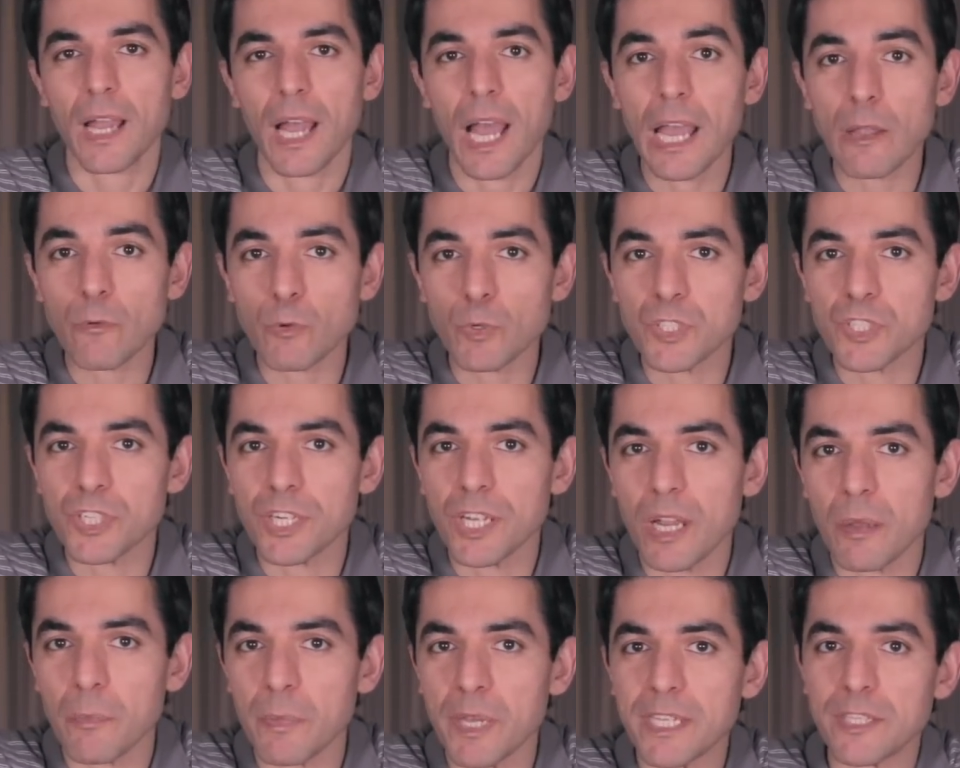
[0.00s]
I would
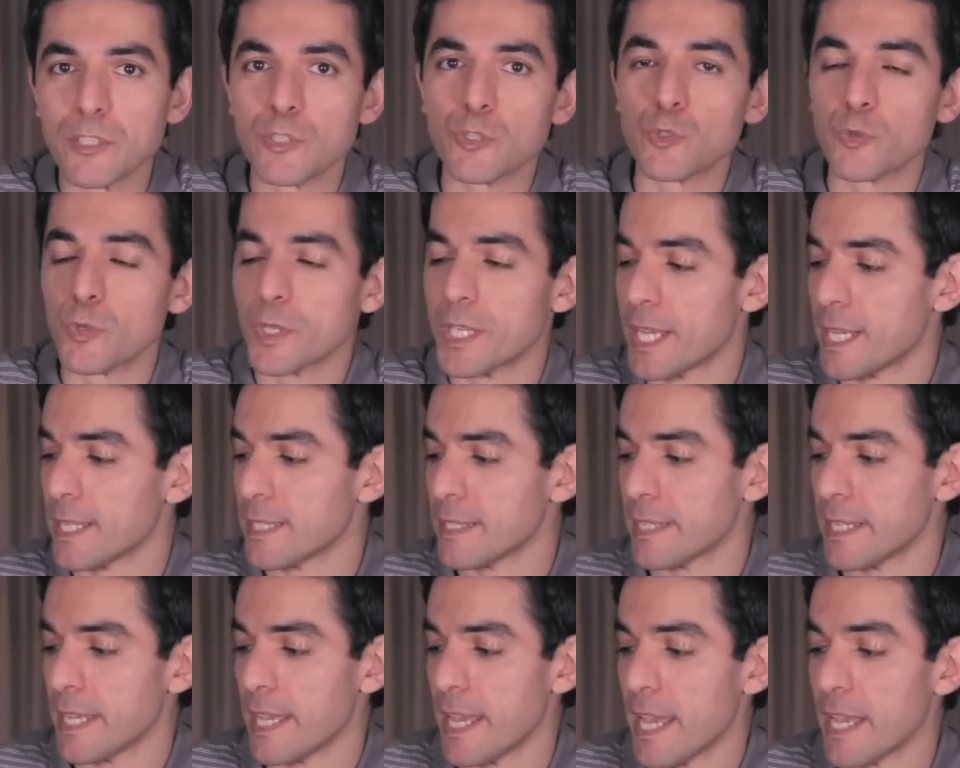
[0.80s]
recommend you to get
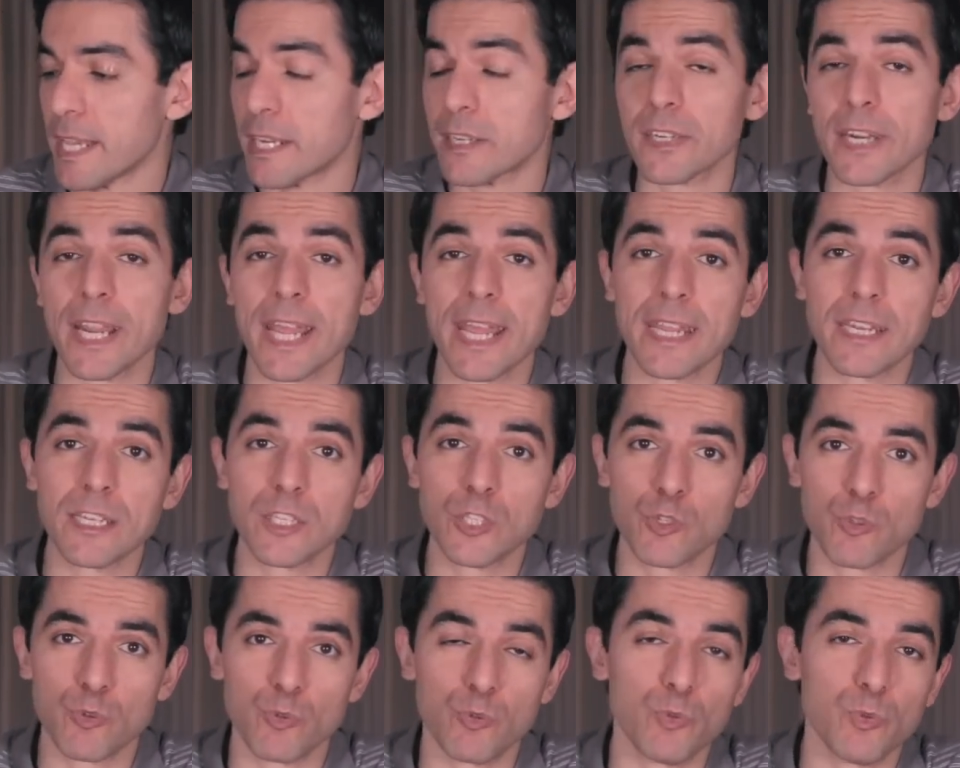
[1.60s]
the Crane
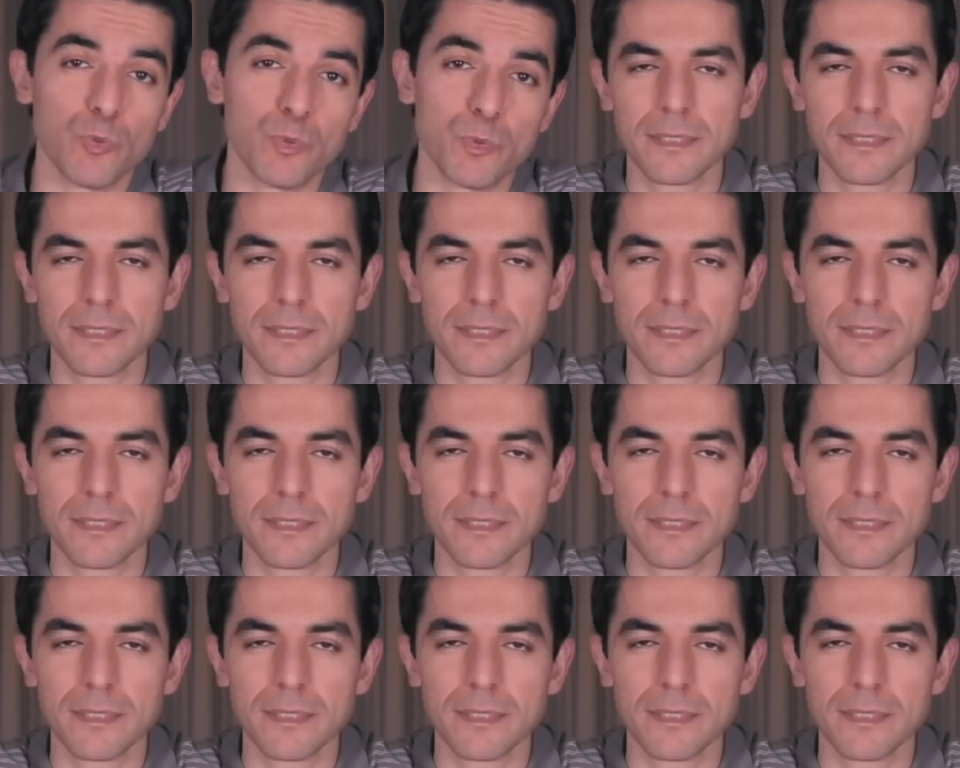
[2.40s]
2.